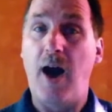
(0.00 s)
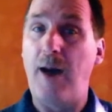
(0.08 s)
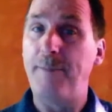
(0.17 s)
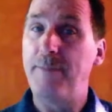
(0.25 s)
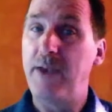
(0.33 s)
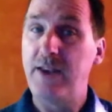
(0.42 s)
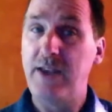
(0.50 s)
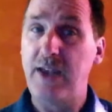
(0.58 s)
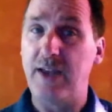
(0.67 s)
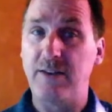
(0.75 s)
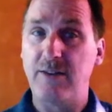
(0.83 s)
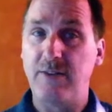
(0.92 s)
And
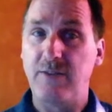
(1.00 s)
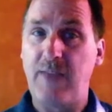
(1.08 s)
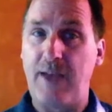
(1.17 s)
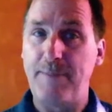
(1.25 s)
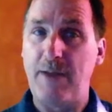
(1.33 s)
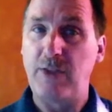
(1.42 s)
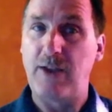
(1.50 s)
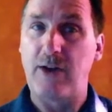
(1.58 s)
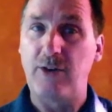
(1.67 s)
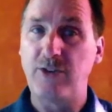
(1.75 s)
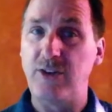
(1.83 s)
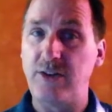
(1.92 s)
again, that
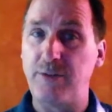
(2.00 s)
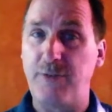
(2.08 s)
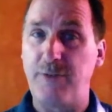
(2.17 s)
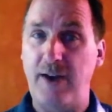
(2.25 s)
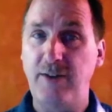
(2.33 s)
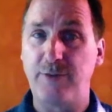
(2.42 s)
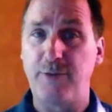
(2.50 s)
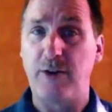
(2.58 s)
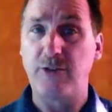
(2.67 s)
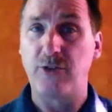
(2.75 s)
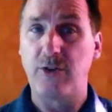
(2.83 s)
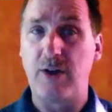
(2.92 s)
methodology defines the
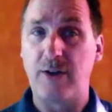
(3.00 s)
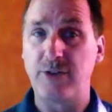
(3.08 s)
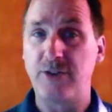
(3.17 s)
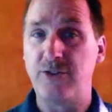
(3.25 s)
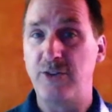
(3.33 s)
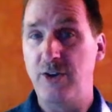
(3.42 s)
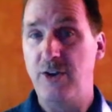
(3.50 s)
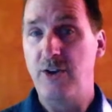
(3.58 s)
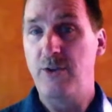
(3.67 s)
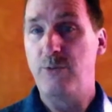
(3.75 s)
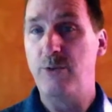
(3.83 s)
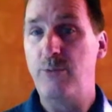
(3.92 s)
functional coverage,
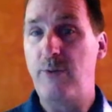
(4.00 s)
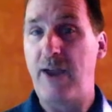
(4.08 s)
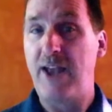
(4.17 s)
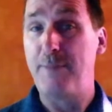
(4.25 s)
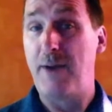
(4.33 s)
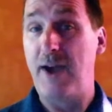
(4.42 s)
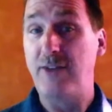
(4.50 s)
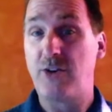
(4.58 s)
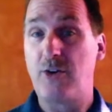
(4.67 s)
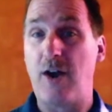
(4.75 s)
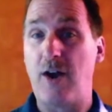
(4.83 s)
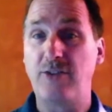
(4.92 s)
we randomize
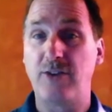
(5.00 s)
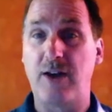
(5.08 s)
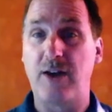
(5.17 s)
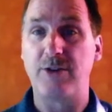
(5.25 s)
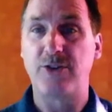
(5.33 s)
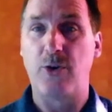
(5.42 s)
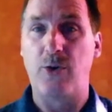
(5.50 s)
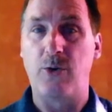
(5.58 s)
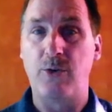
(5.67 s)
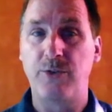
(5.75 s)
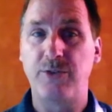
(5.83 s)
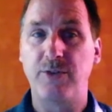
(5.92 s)
across the coverage
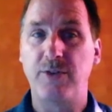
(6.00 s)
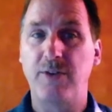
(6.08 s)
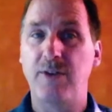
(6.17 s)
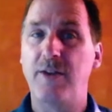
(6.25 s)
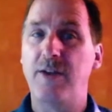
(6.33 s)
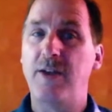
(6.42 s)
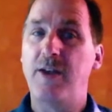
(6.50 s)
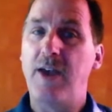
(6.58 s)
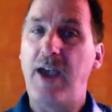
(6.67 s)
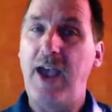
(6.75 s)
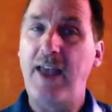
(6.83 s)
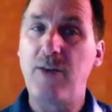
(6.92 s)
holes,
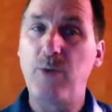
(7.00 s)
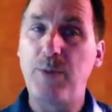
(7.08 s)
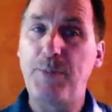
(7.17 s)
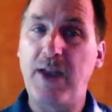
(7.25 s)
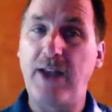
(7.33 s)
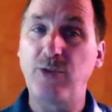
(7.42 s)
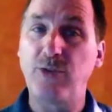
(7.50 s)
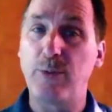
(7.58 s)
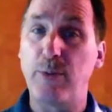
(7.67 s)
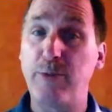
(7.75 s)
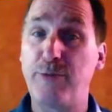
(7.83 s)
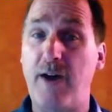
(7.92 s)
and then we potentially
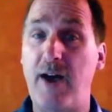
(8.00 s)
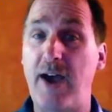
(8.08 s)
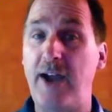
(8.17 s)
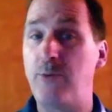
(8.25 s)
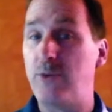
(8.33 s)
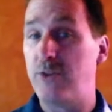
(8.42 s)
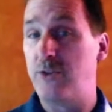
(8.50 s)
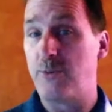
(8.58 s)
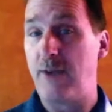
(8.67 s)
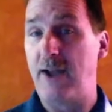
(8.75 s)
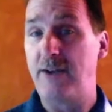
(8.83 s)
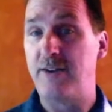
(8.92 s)
refine with
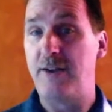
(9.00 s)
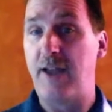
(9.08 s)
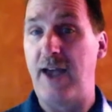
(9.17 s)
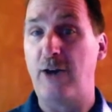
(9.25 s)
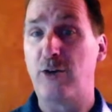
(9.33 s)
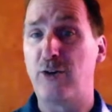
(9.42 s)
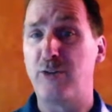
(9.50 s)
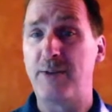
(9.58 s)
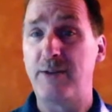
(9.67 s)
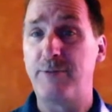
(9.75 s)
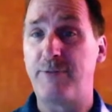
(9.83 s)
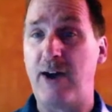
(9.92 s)
directed,
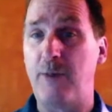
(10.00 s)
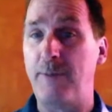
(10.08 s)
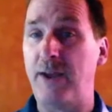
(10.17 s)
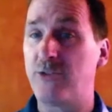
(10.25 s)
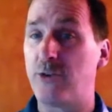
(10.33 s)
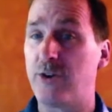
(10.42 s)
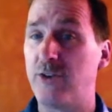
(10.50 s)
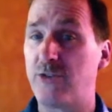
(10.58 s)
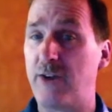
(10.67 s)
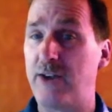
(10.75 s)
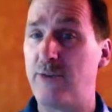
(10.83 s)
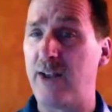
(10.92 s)
algorithmic, file-based, or
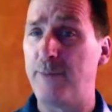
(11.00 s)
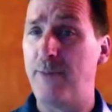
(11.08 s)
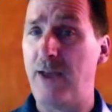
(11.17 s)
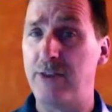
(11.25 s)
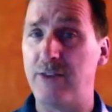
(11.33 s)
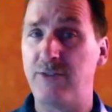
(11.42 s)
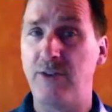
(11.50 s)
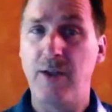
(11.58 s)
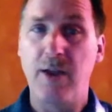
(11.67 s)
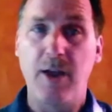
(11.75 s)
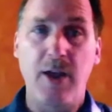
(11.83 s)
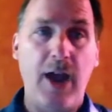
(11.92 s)
constrained random methods.